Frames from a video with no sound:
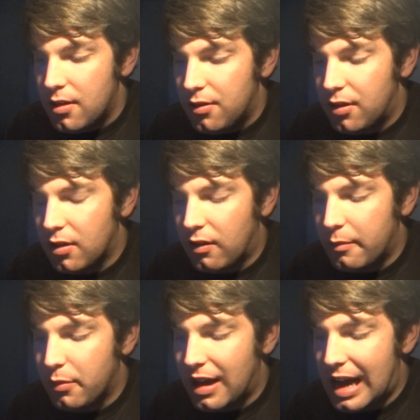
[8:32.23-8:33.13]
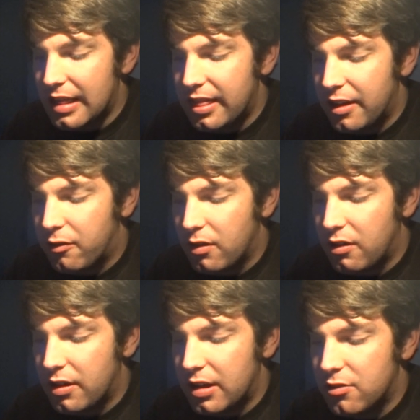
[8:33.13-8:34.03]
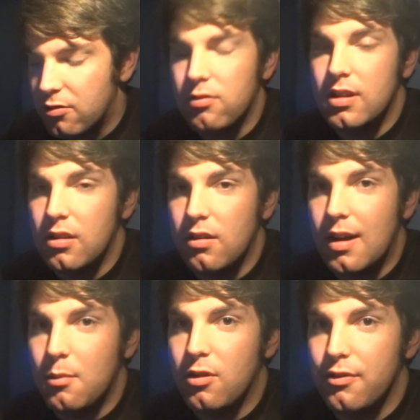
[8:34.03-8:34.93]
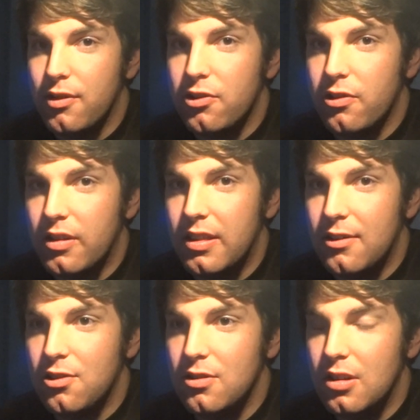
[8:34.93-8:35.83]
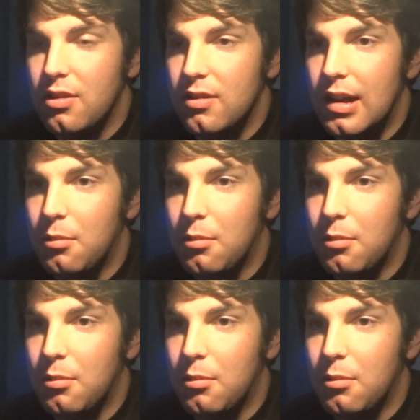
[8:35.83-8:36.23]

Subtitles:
signaling. But I think really to run it a lot more efficiently, they should do the